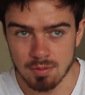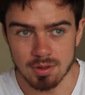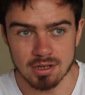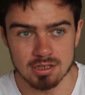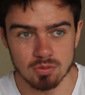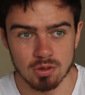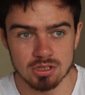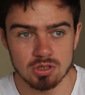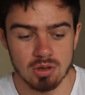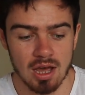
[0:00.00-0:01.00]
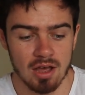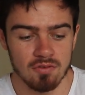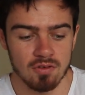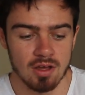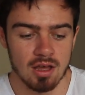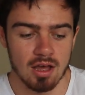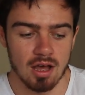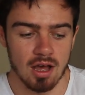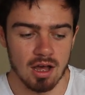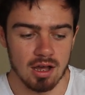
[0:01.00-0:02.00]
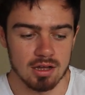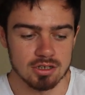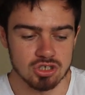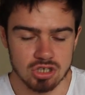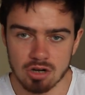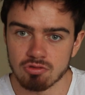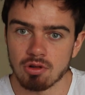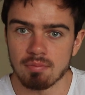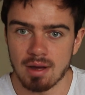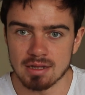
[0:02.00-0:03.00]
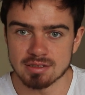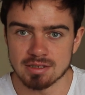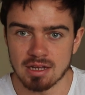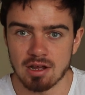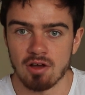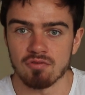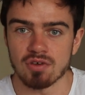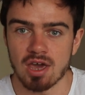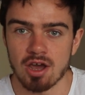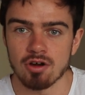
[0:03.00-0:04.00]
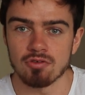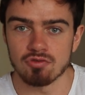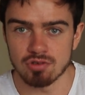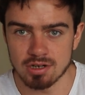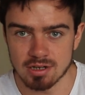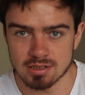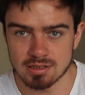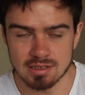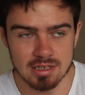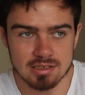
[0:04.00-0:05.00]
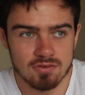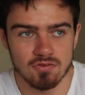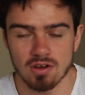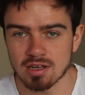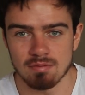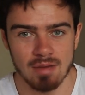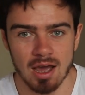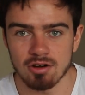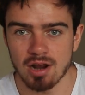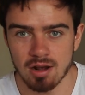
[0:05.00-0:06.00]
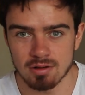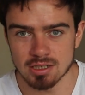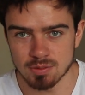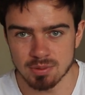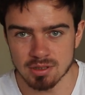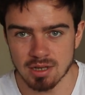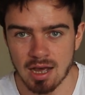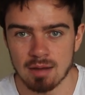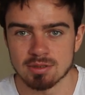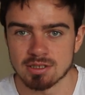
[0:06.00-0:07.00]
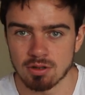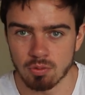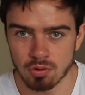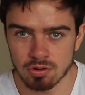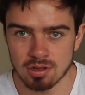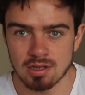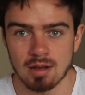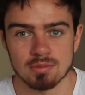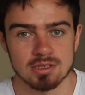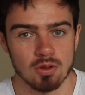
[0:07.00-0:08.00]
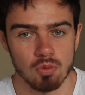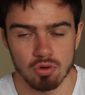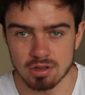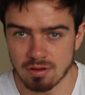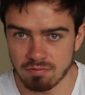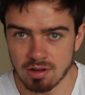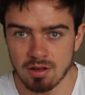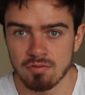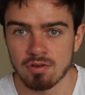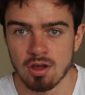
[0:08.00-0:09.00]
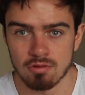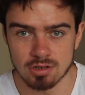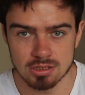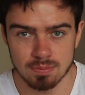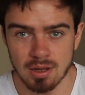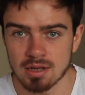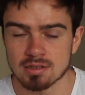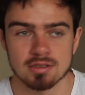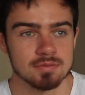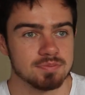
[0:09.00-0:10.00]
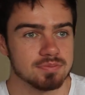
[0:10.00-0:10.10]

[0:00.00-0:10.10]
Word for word: Because once you have a general mindset of carefreeness, it doesn't fucking matter how I speak. I'm still worthy. I'm still worthy of love, respect,